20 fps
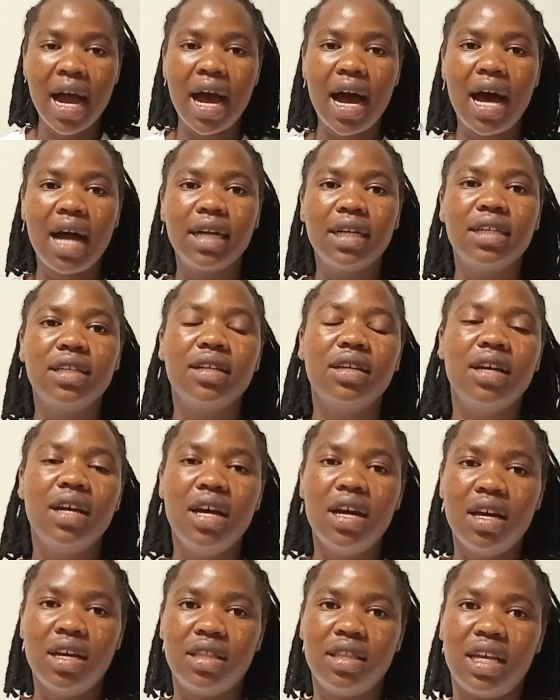And
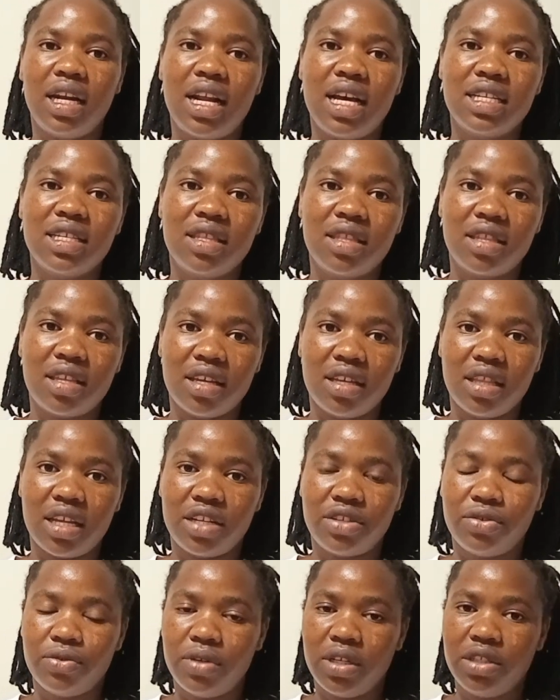the last thing
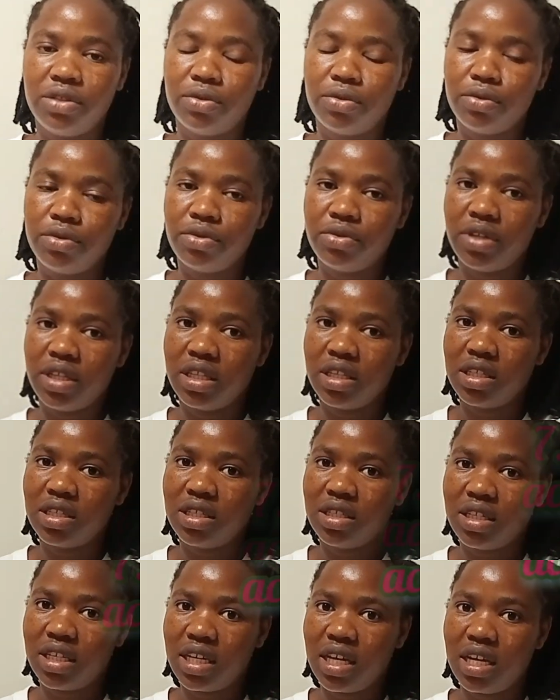that you need to do in this
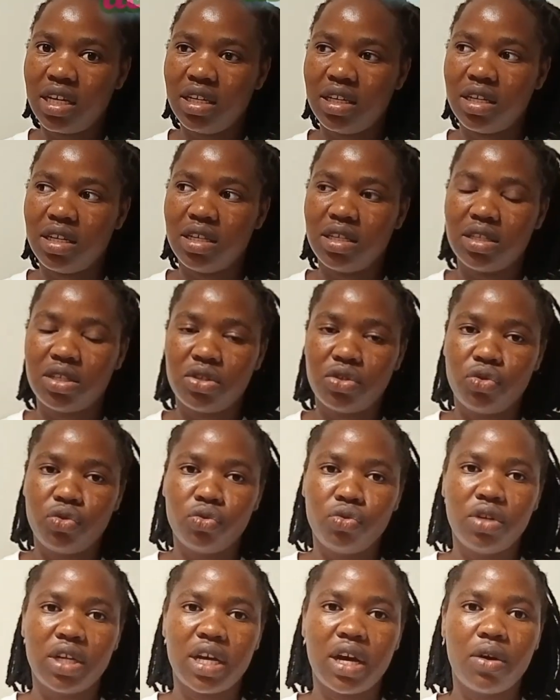day is
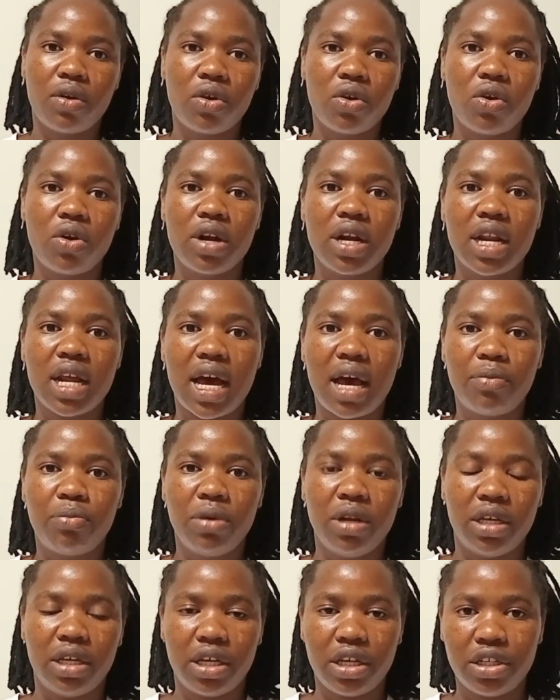to download
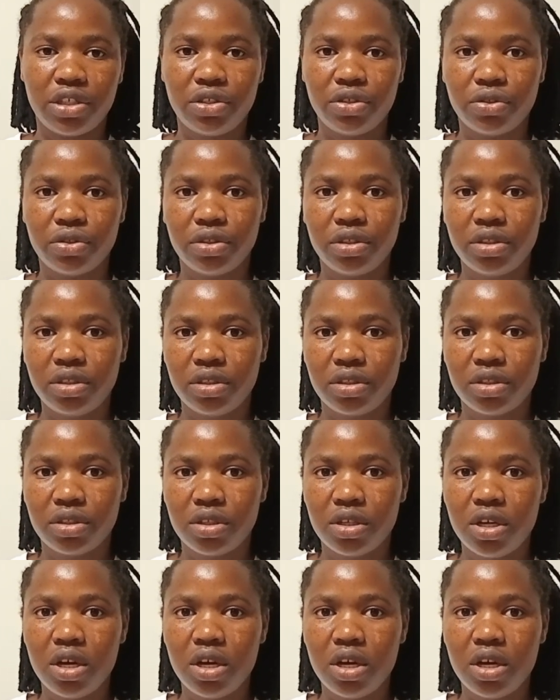applications